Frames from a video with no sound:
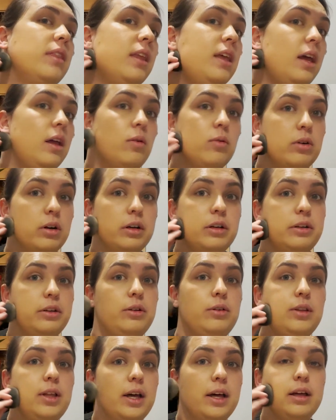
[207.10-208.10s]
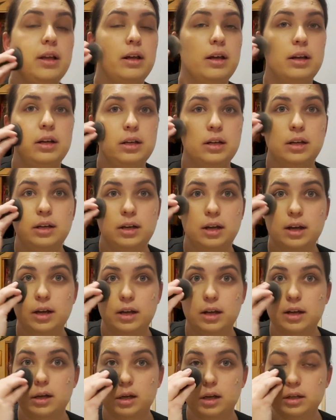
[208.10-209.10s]
in order to do that,
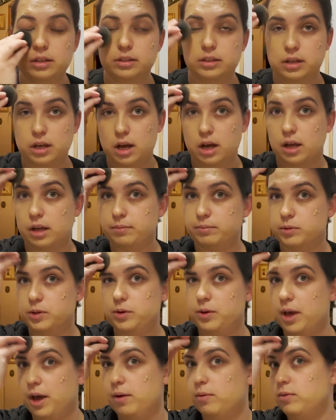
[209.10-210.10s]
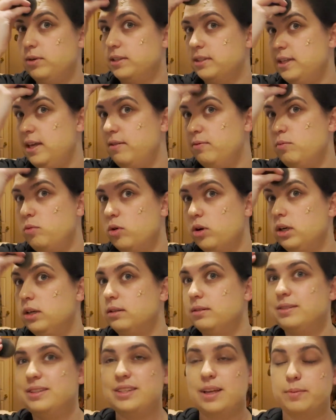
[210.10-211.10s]
um, so yeah, I want to save more,
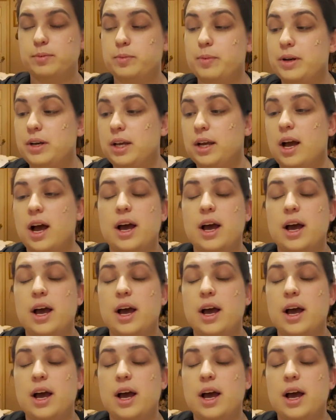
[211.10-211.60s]
stop spending.